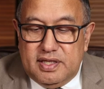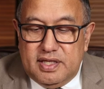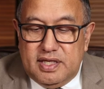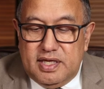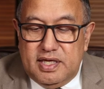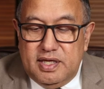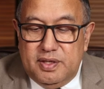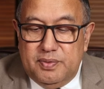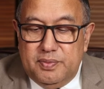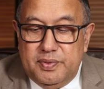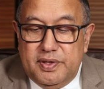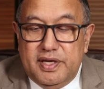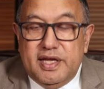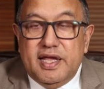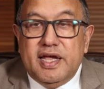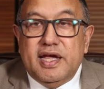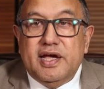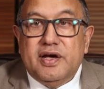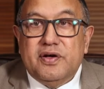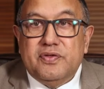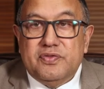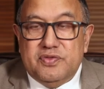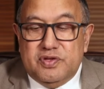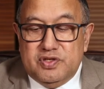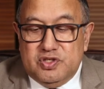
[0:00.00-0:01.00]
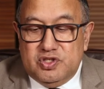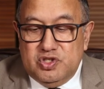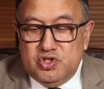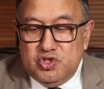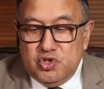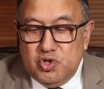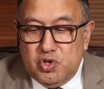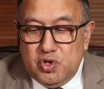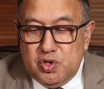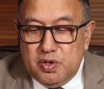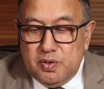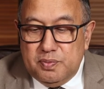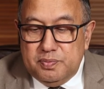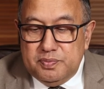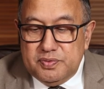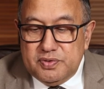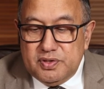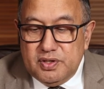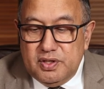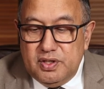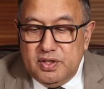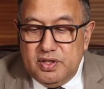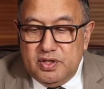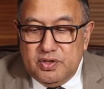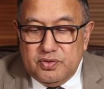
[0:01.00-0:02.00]
Kiwi Health at Jobs
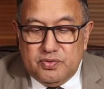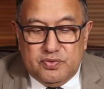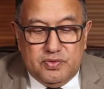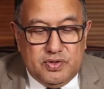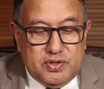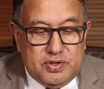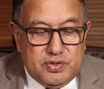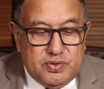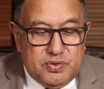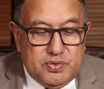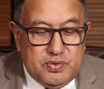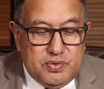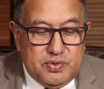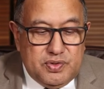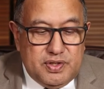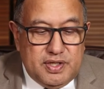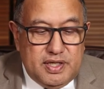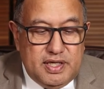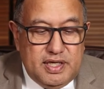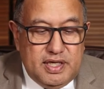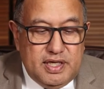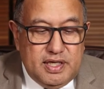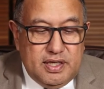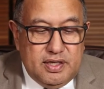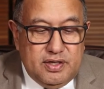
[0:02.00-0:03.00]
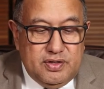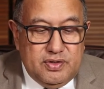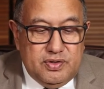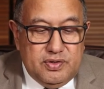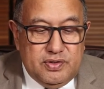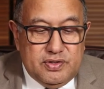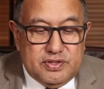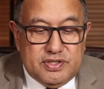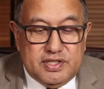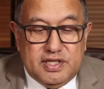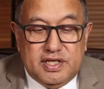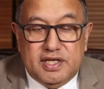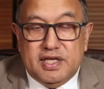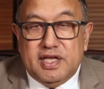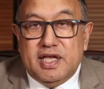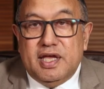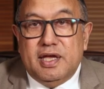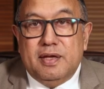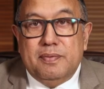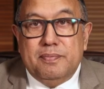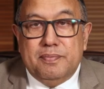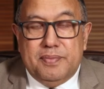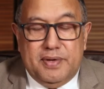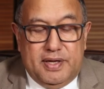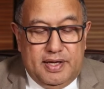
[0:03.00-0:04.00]
critical care nursing
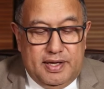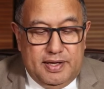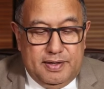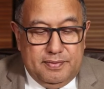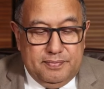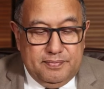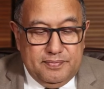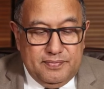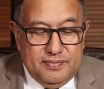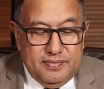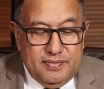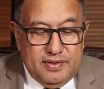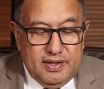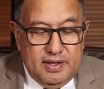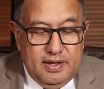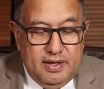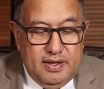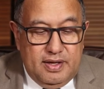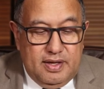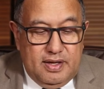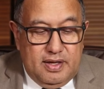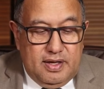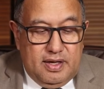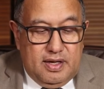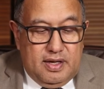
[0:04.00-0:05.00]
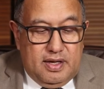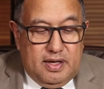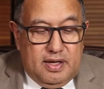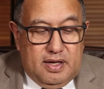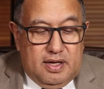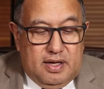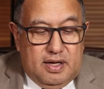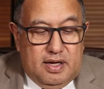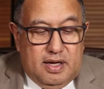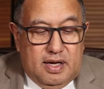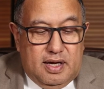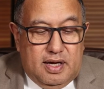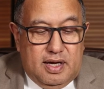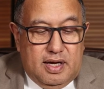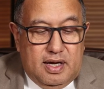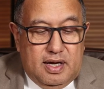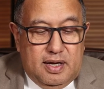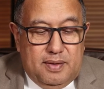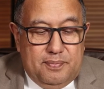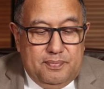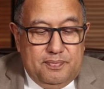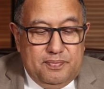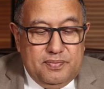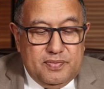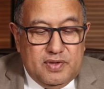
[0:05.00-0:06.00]
campaign.
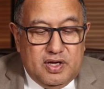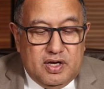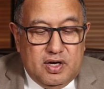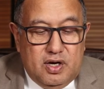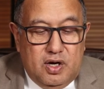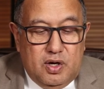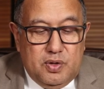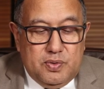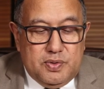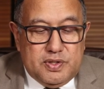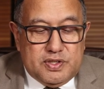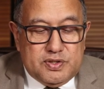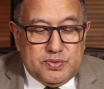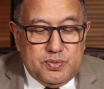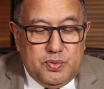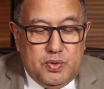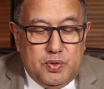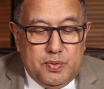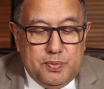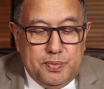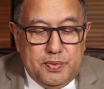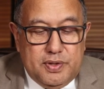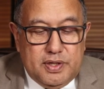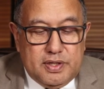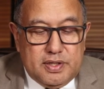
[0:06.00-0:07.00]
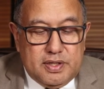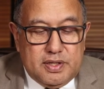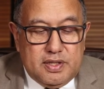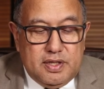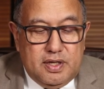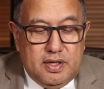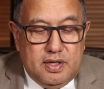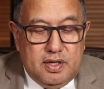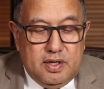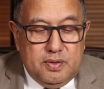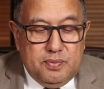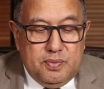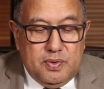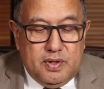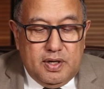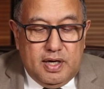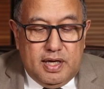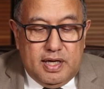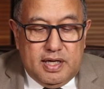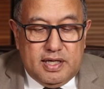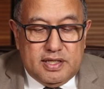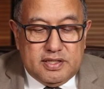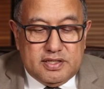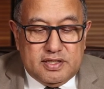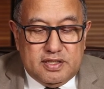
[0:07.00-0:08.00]
Chloe Swarbrick will
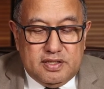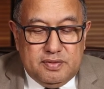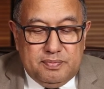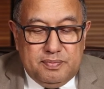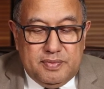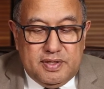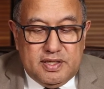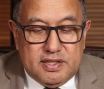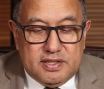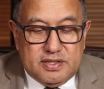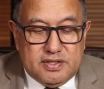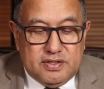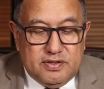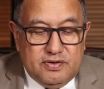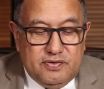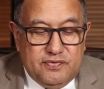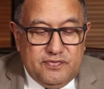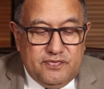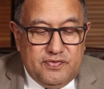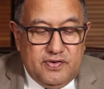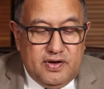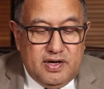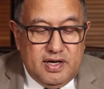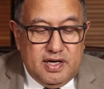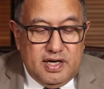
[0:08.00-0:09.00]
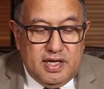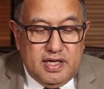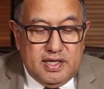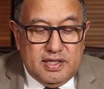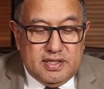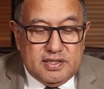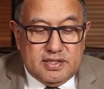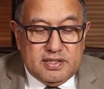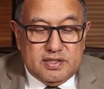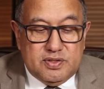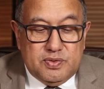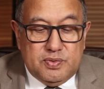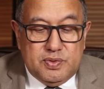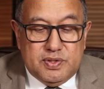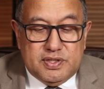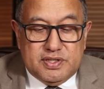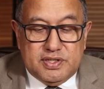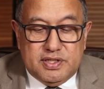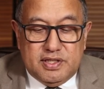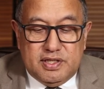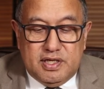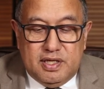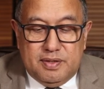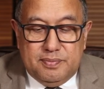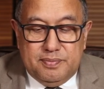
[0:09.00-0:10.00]
ask the Minister of Finance
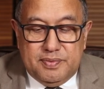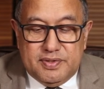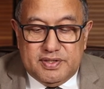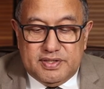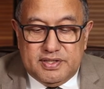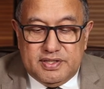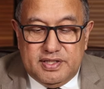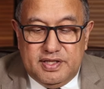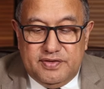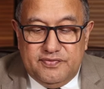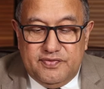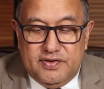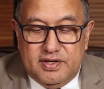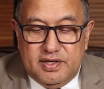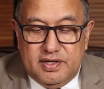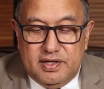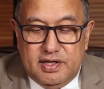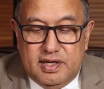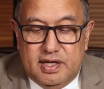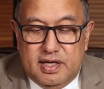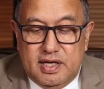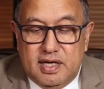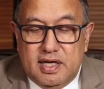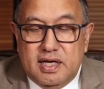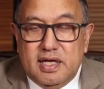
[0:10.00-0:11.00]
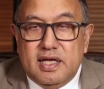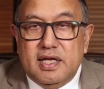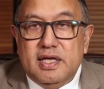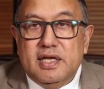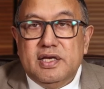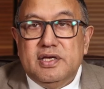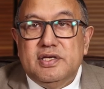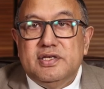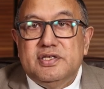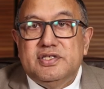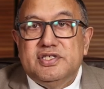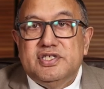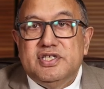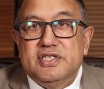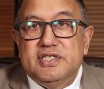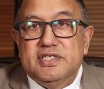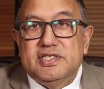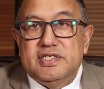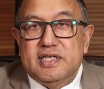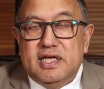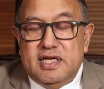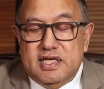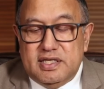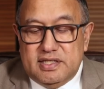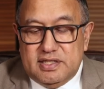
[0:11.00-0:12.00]
question number seven, and she's
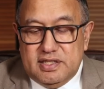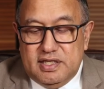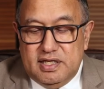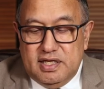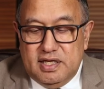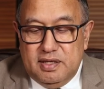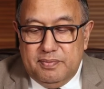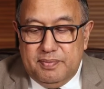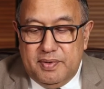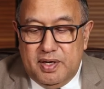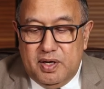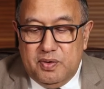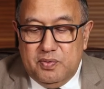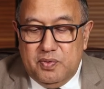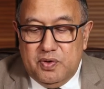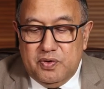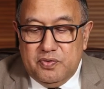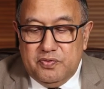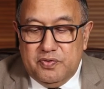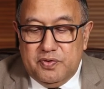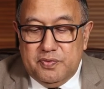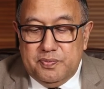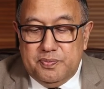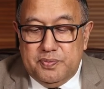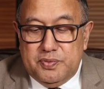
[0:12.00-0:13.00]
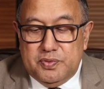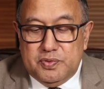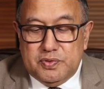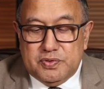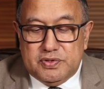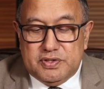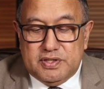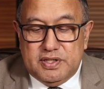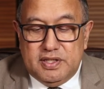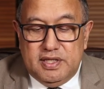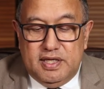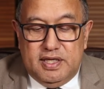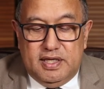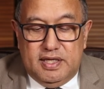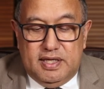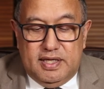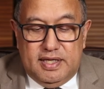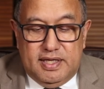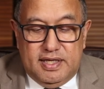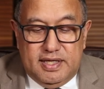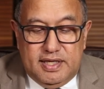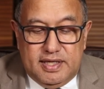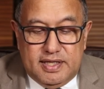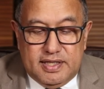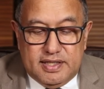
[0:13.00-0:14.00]
asking about what reports
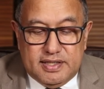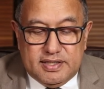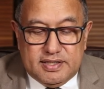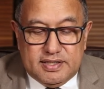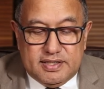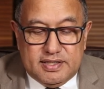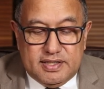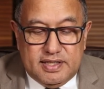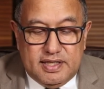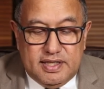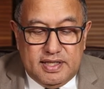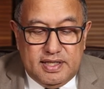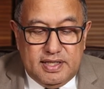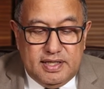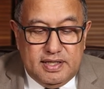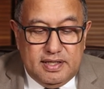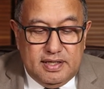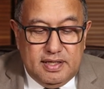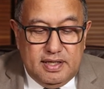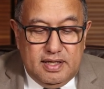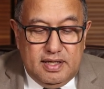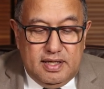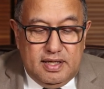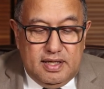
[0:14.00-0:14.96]
he has seen